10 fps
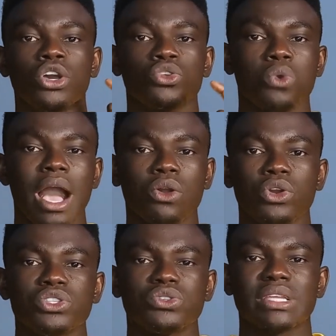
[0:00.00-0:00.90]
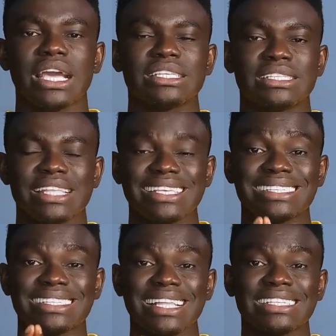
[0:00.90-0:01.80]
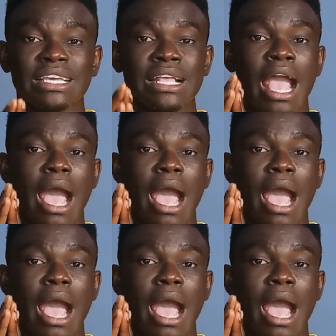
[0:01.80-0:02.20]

you are going to get the certain